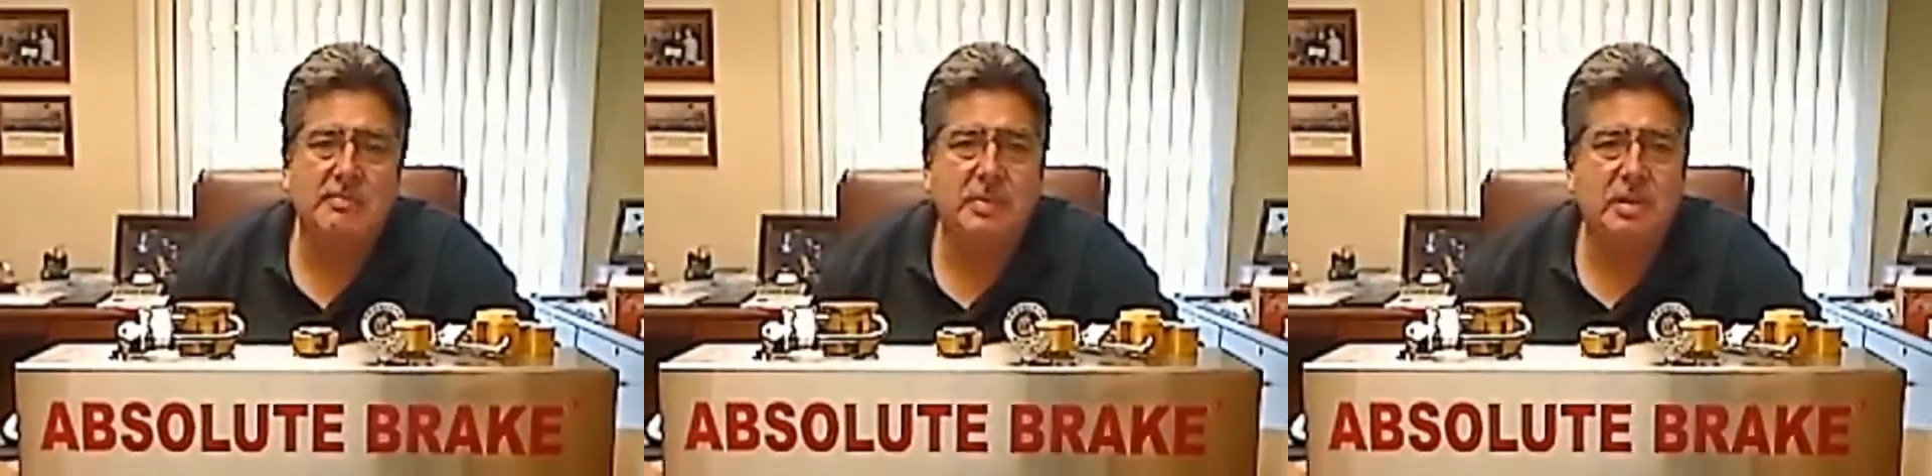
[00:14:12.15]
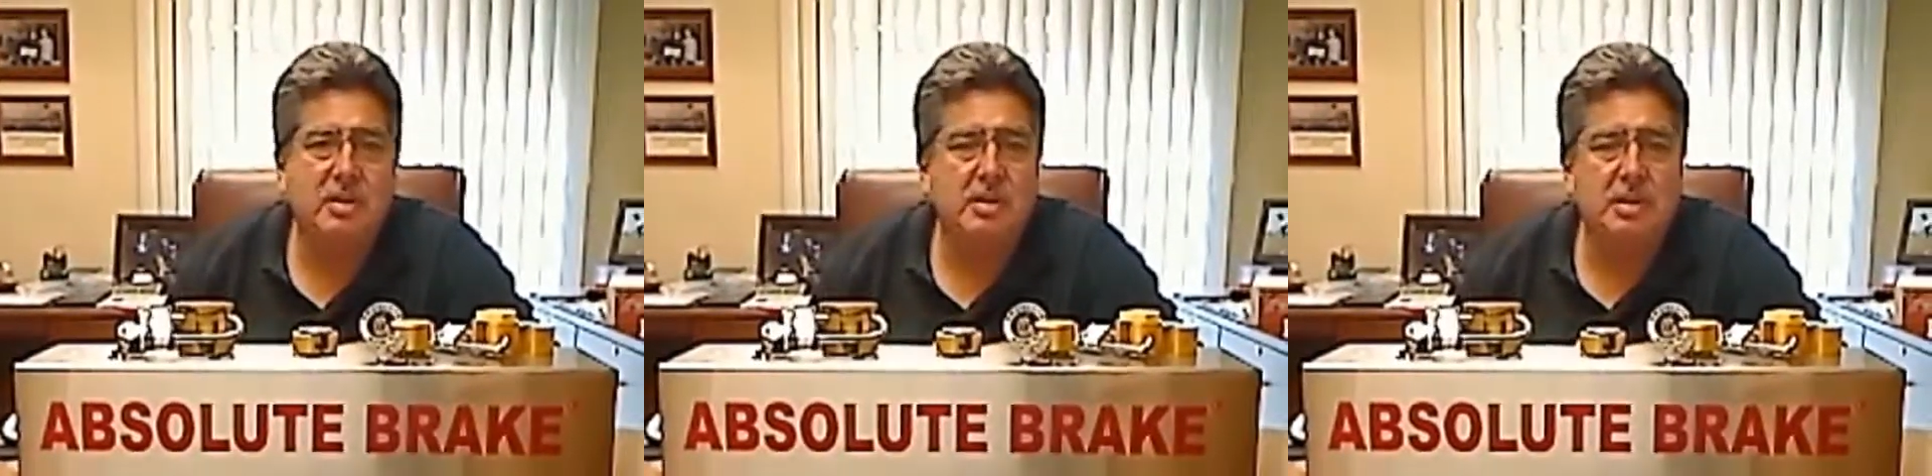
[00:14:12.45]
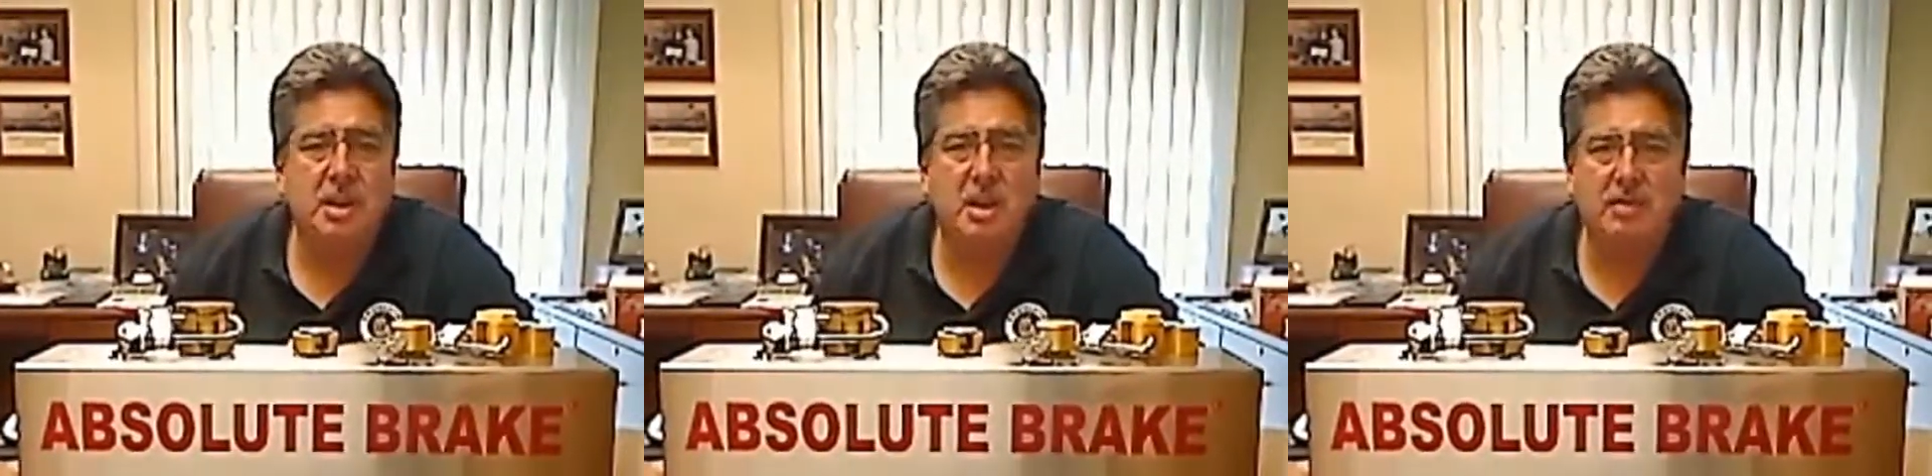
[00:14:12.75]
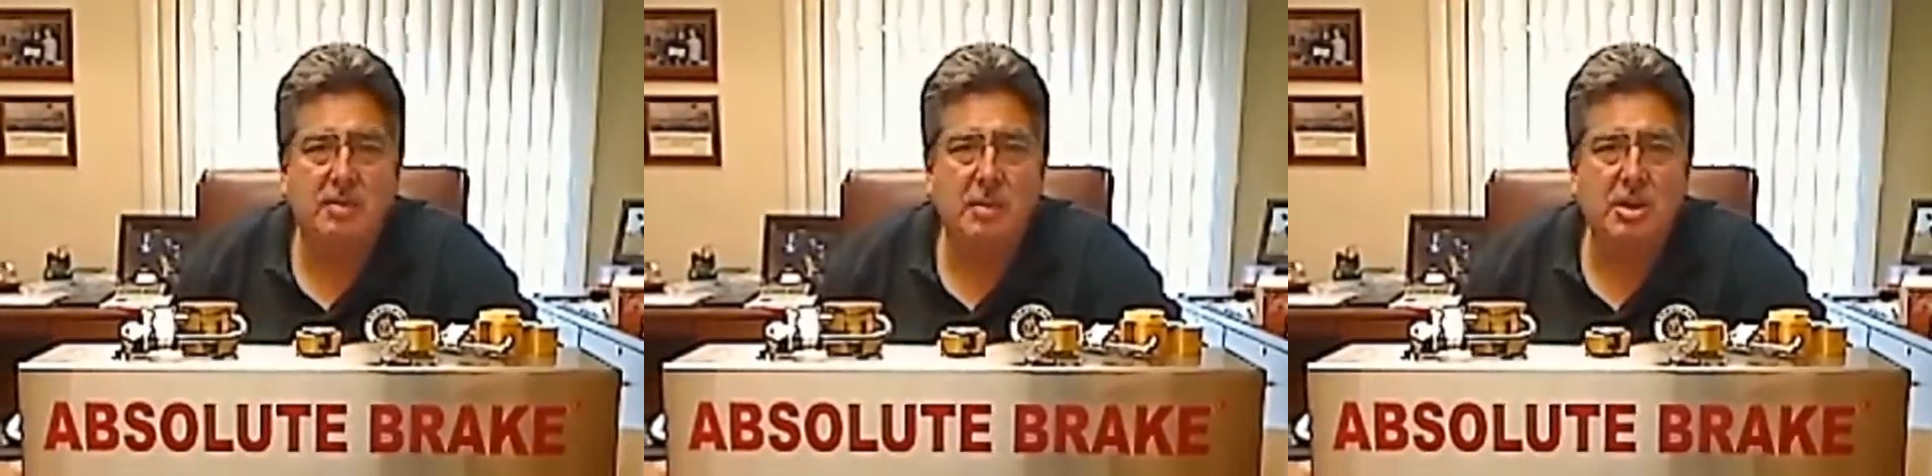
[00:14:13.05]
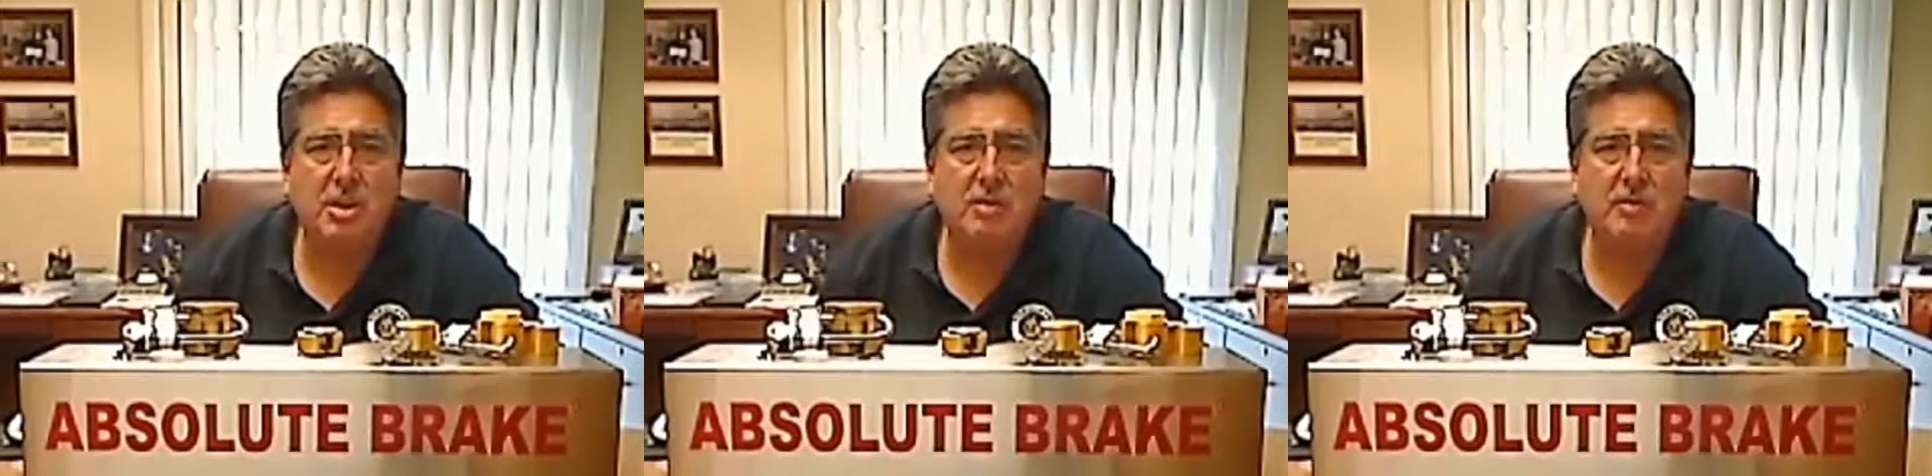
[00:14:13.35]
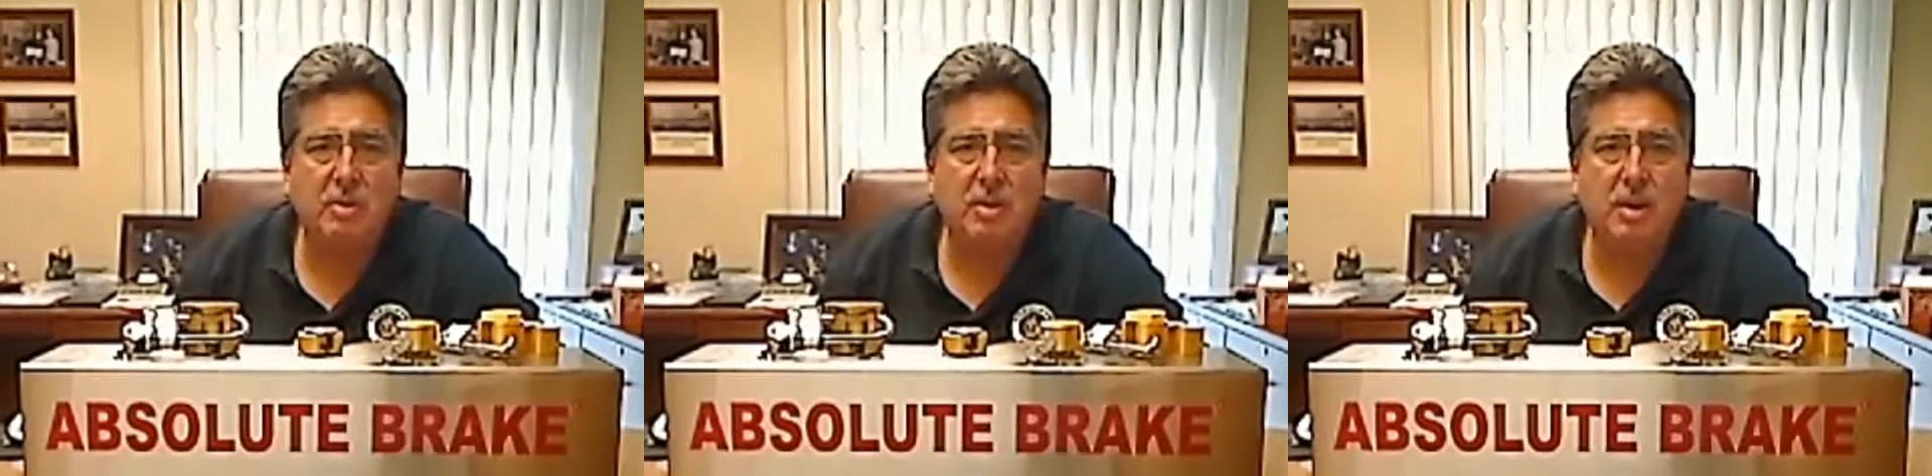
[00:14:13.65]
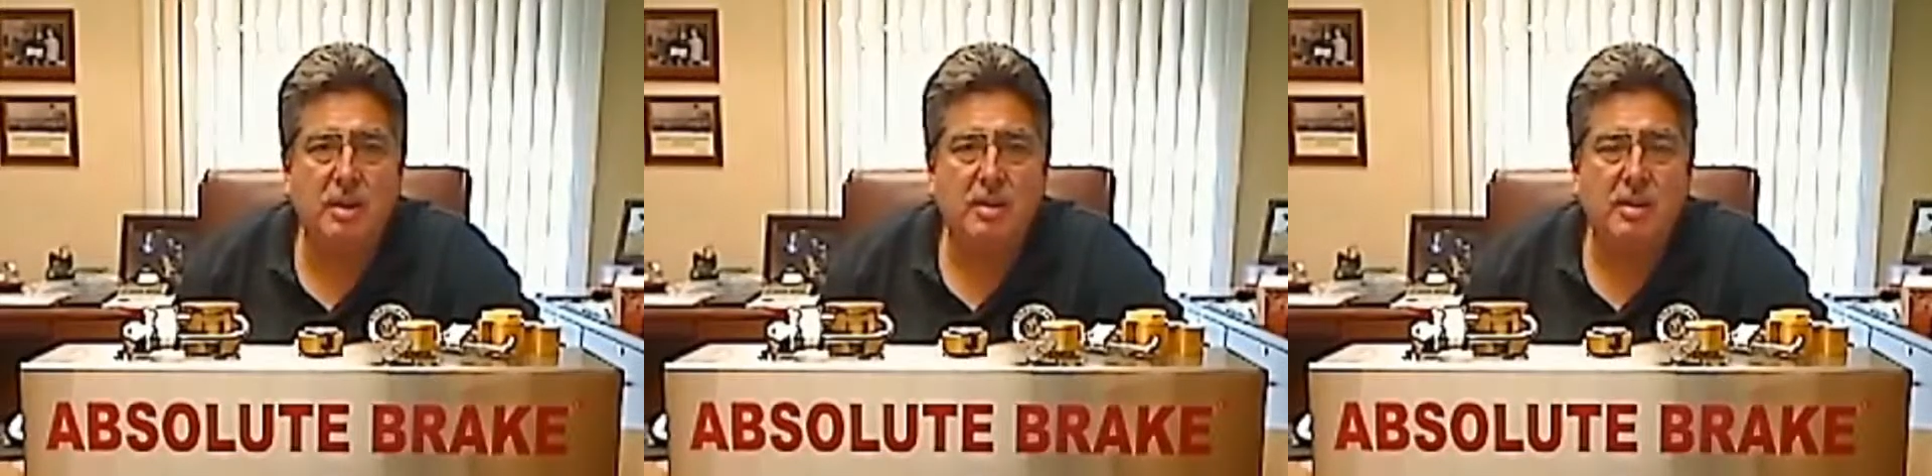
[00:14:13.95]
there's a ton of information there for you.